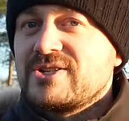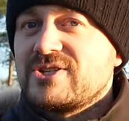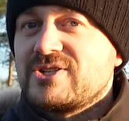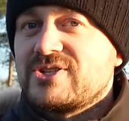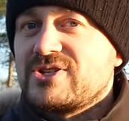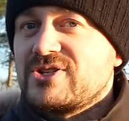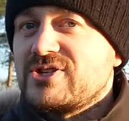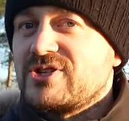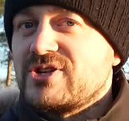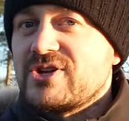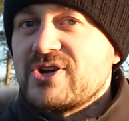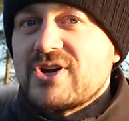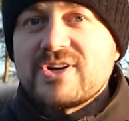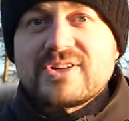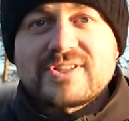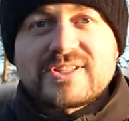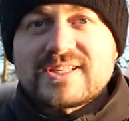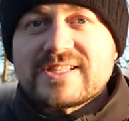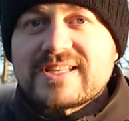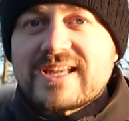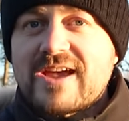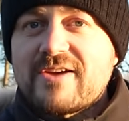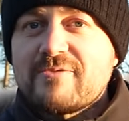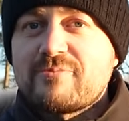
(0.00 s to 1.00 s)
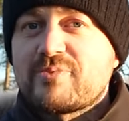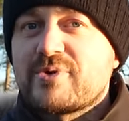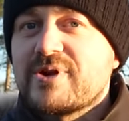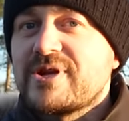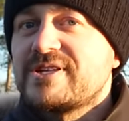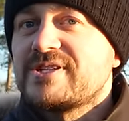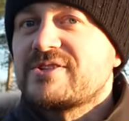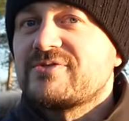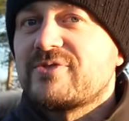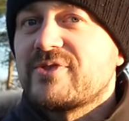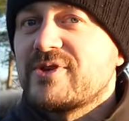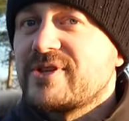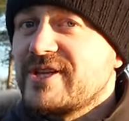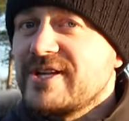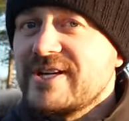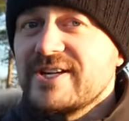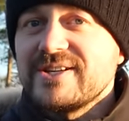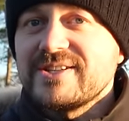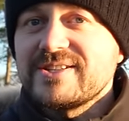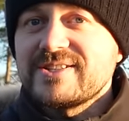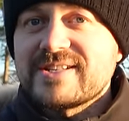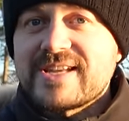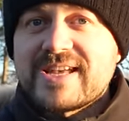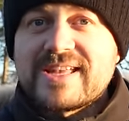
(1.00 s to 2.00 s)
just as I've preached for
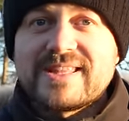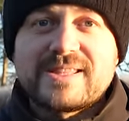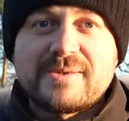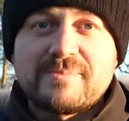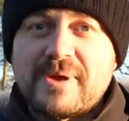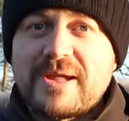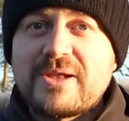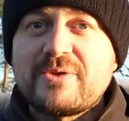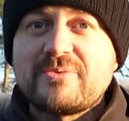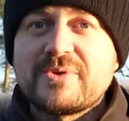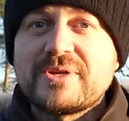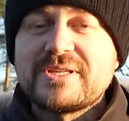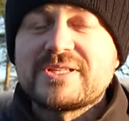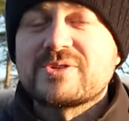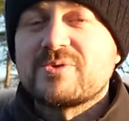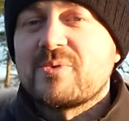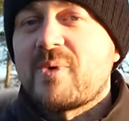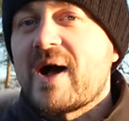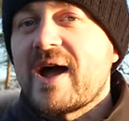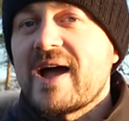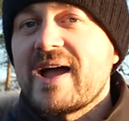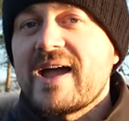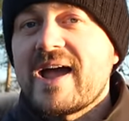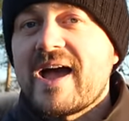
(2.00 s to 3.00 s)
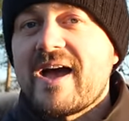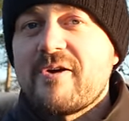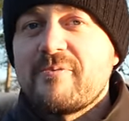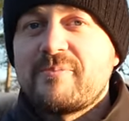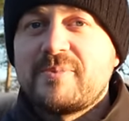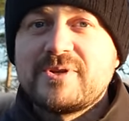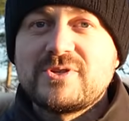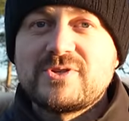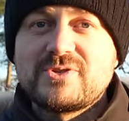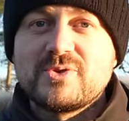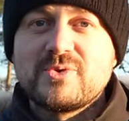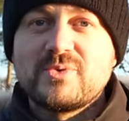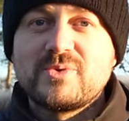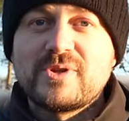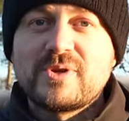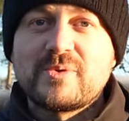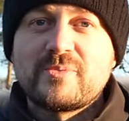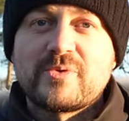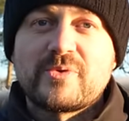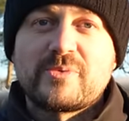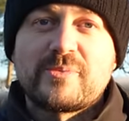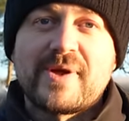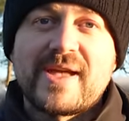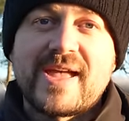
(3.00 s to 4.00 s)
years, and the main reason why I have been shooting
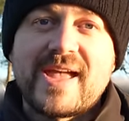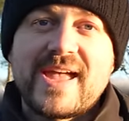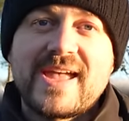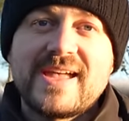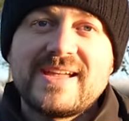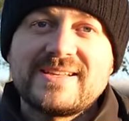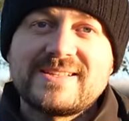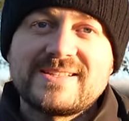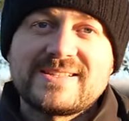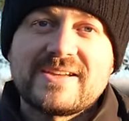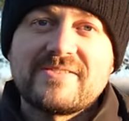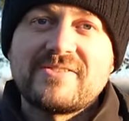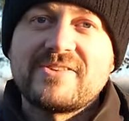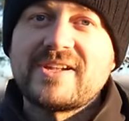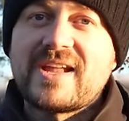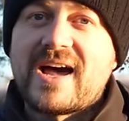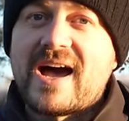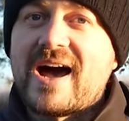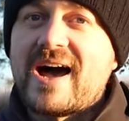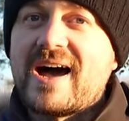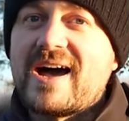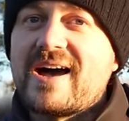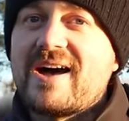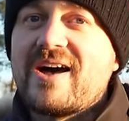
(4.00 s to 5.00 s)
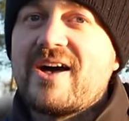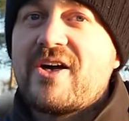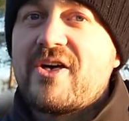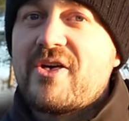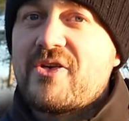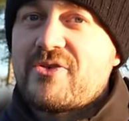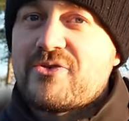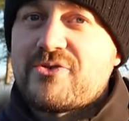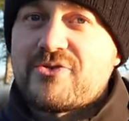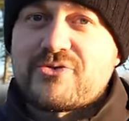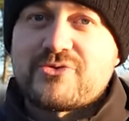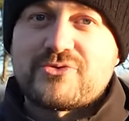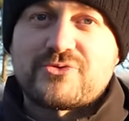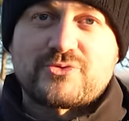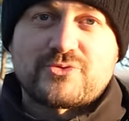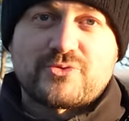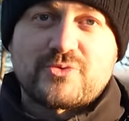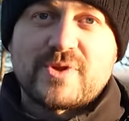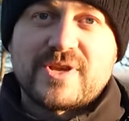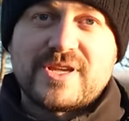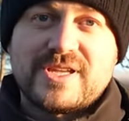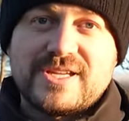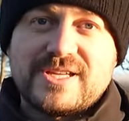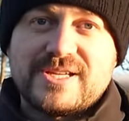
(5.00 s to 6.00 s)
with my a7R
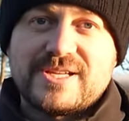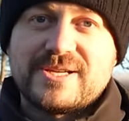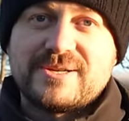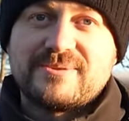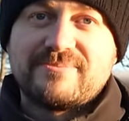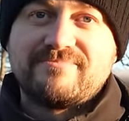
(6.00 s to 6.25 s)
III.